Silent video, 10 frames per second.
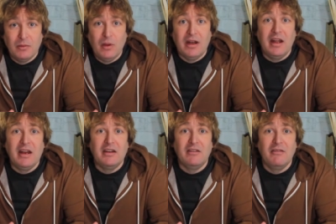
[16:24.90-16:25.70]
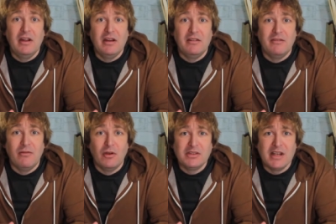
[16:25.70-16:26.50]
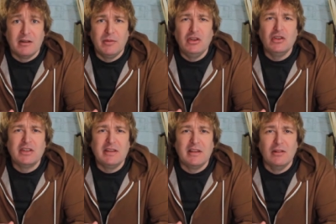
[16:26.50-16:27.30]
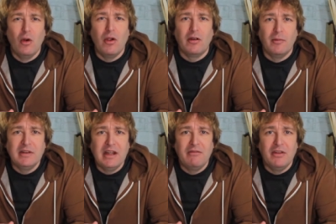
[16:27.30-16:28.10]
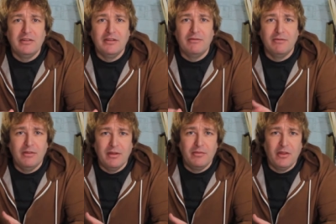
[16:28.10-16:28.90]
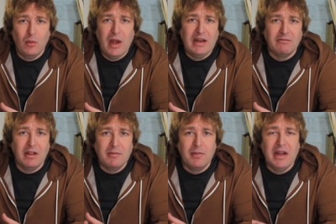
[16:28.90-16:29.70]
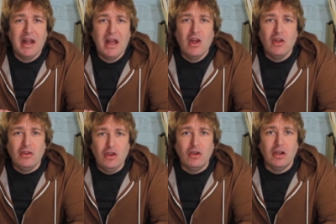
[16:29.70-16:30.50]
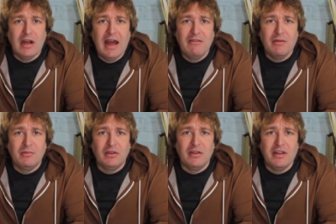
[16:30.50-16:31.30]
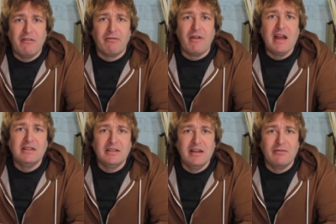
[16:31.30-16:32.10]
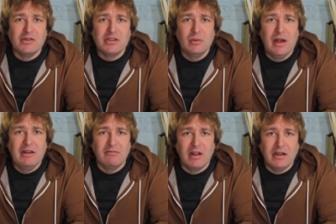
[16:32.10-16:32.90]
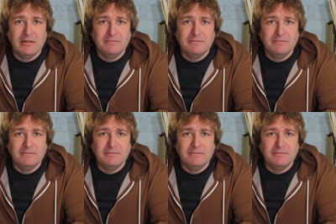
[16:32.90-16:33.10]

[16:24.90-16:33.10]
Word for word: when and a, in a divorce settlement, usually the lawyer would give the, the, the wedding ring, but you could have it so that a friend delivers the wedding ring